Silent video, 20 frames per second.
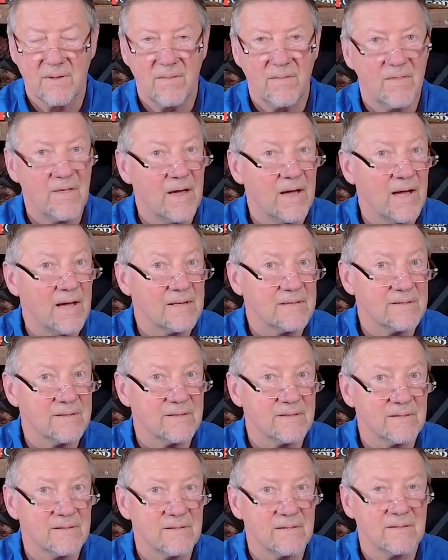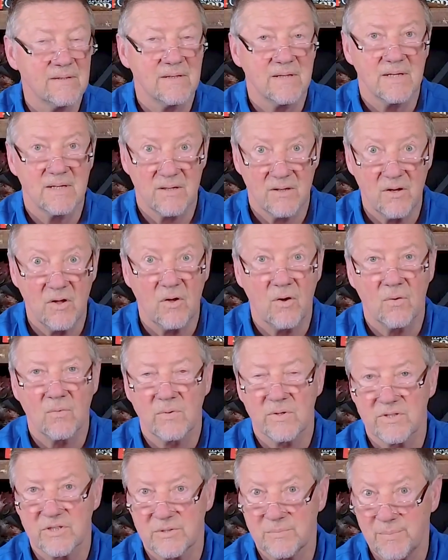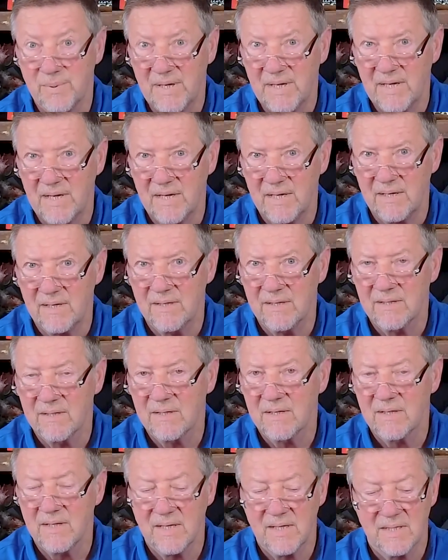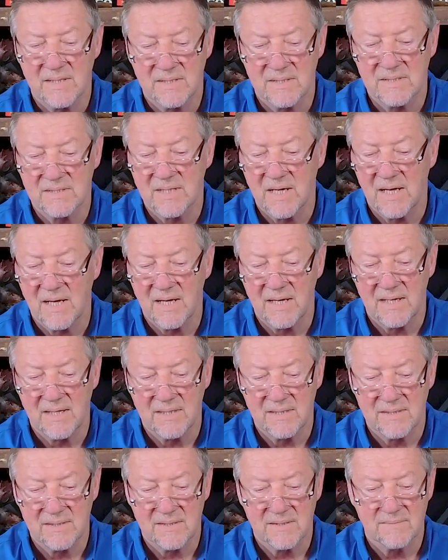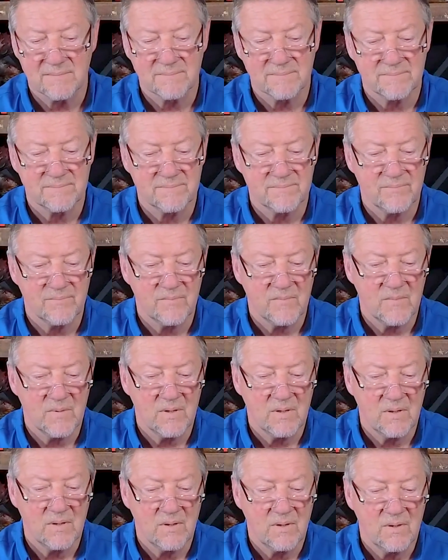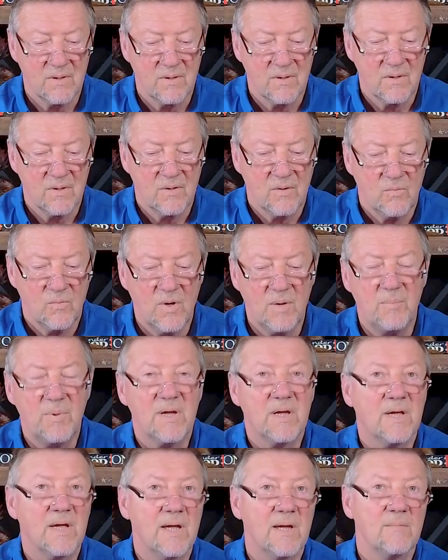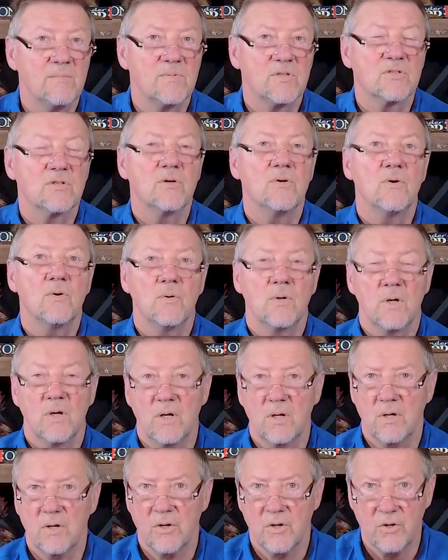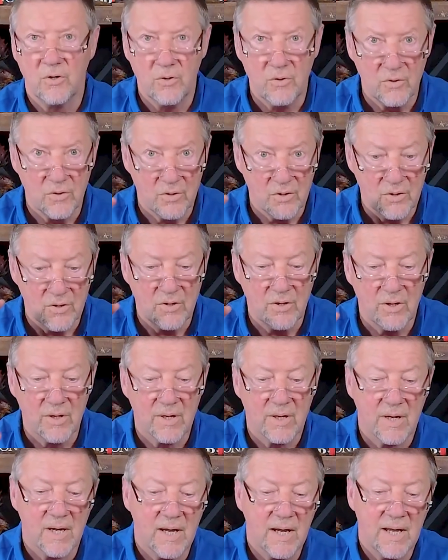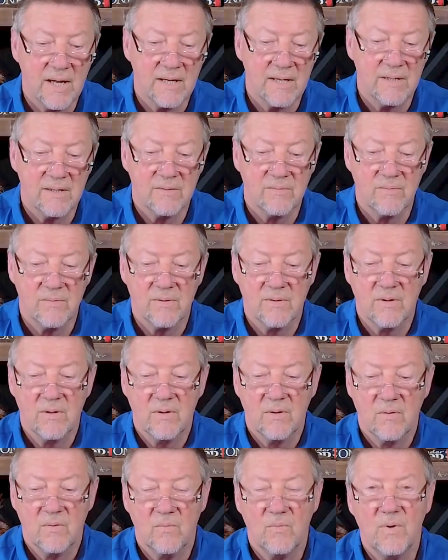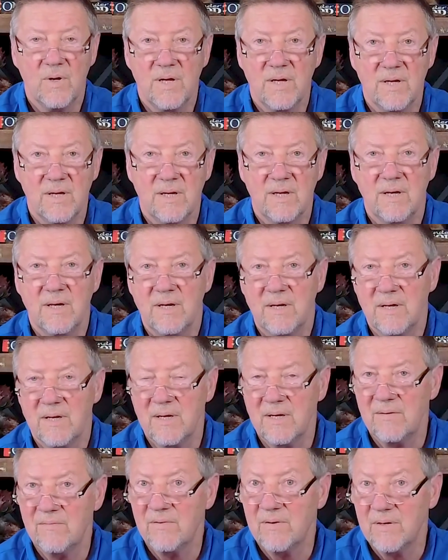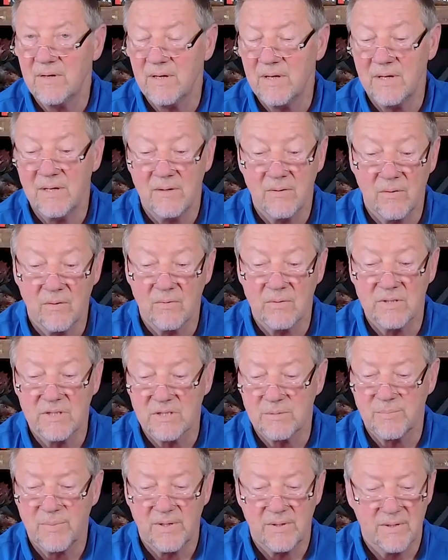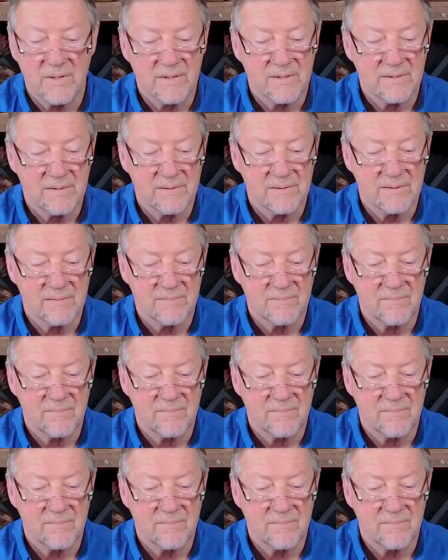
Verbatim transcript: that, and along with speed and size. We became so good at it, we didn't even need Holy Spirit.